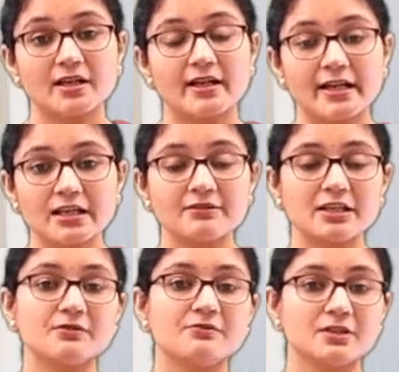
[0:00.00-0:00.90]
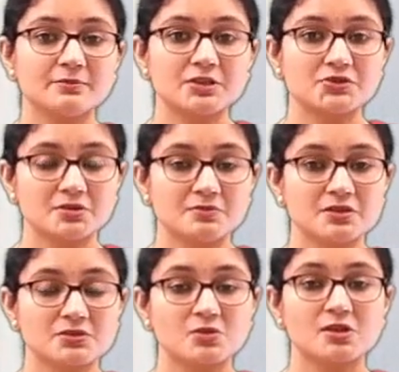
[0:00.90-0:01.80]
Airway inflammation
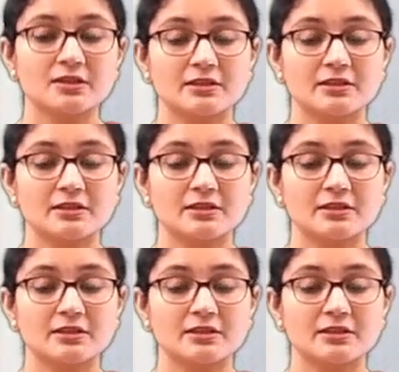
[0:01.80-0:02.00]
means what?